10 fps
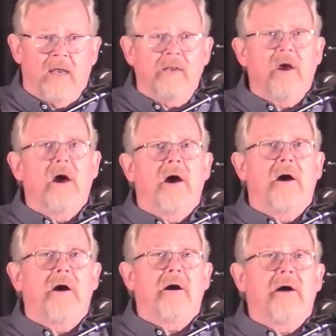I
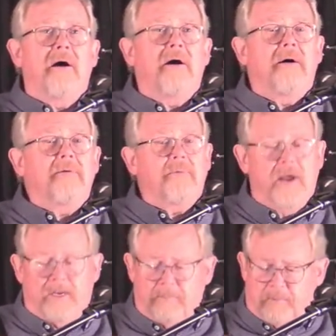know
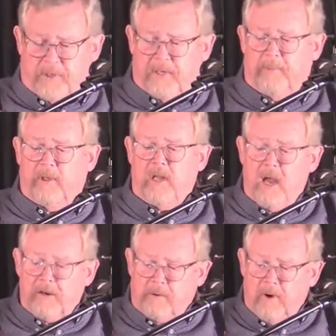when people
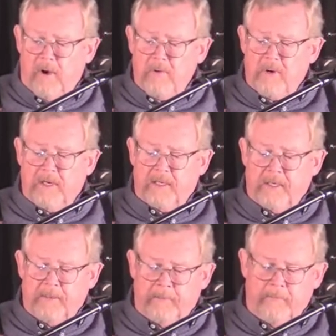are growing
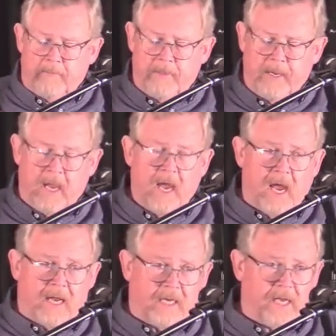
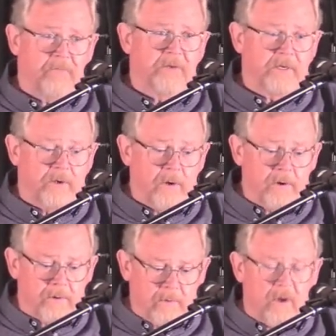and living
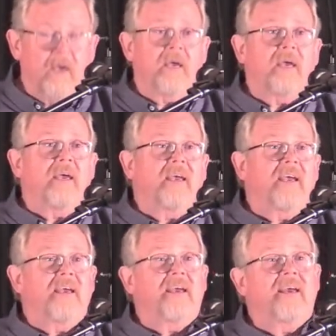your
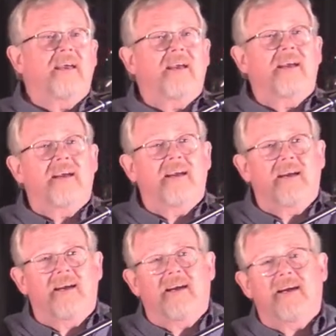
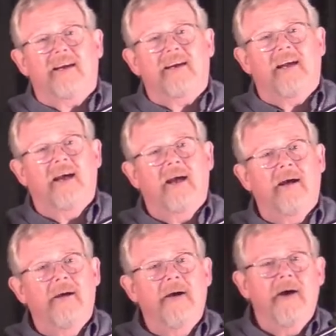way.
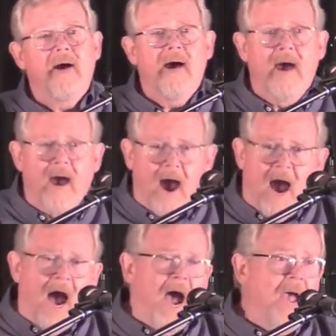
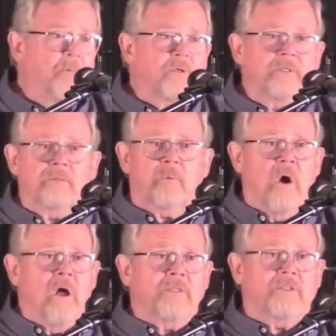I wouldn't
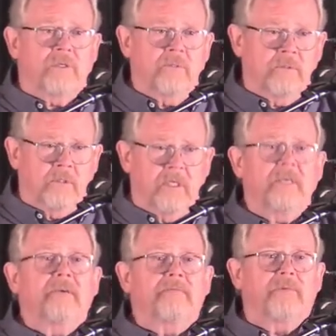want to
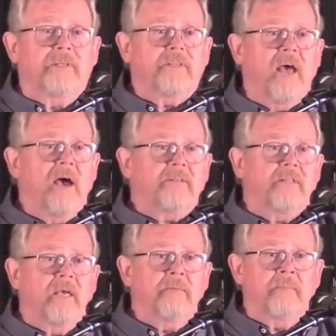live
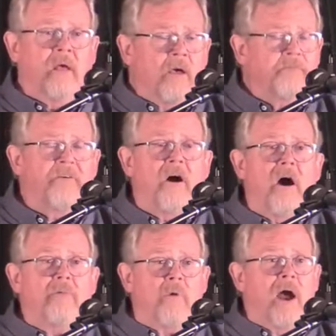without them
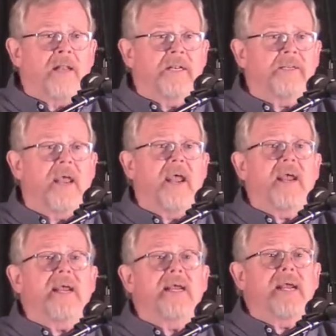for one
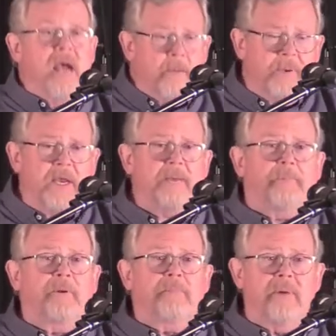day.
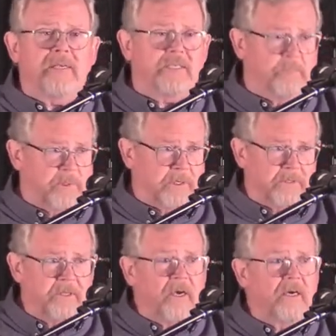People must
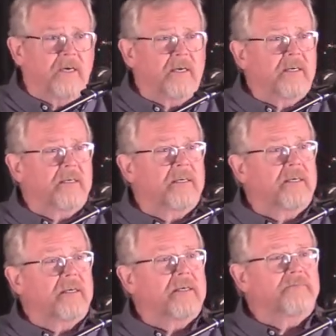be
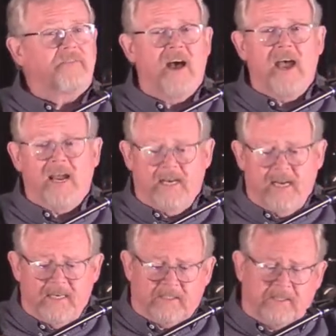the
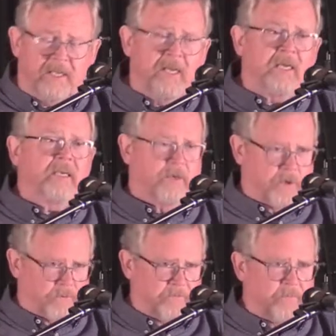finest thing
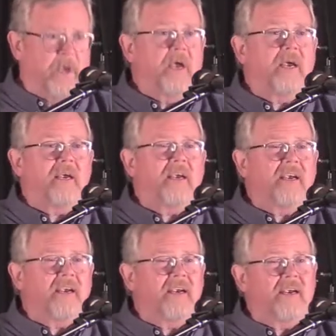you've
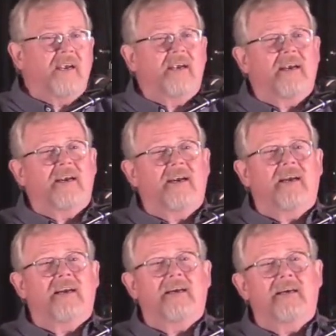
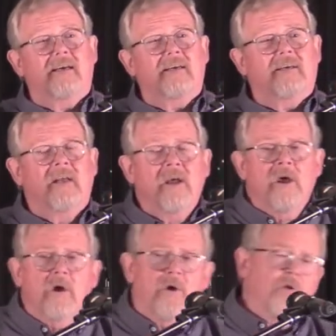made.
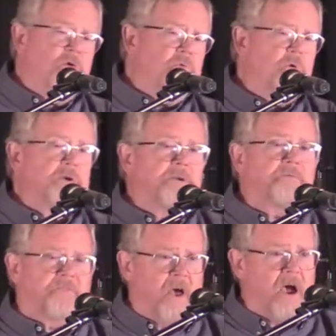Who would
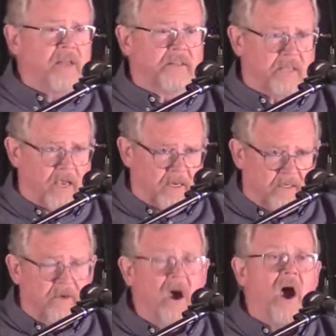have thought
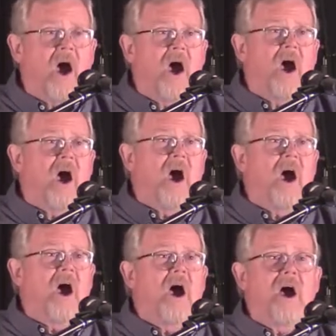that
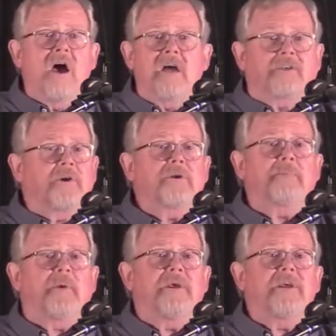God
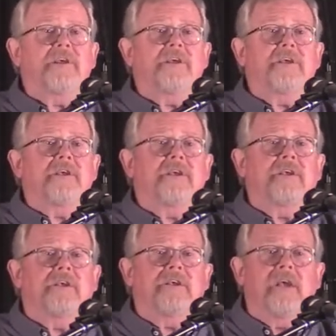could
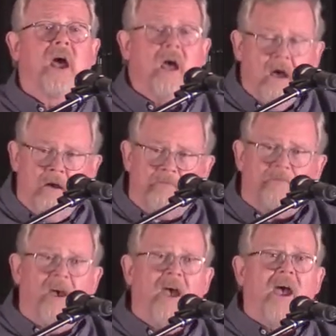be a
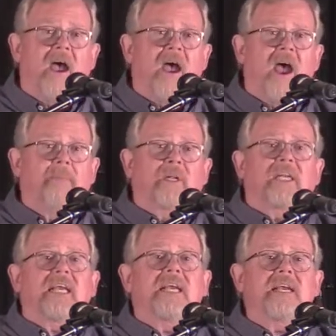
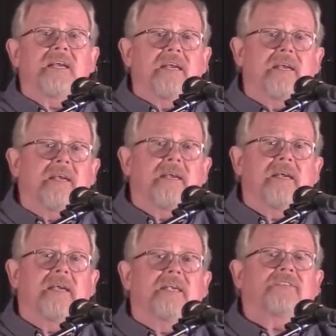family?
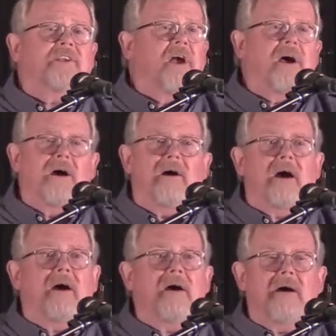
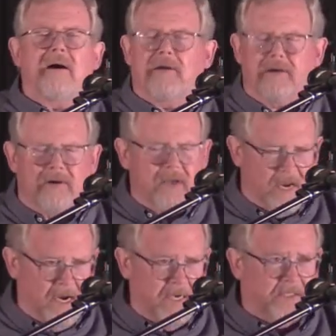So
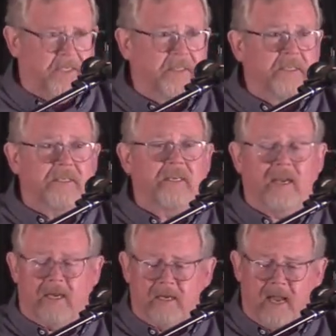Hasten the
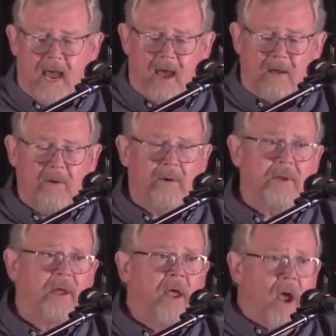day now
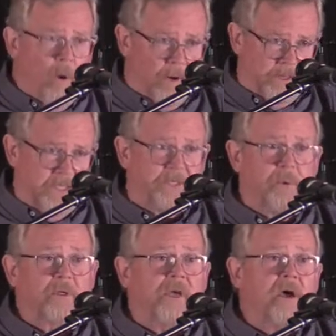when this
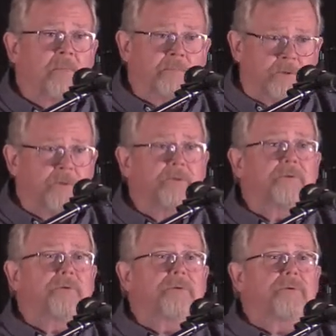will come true.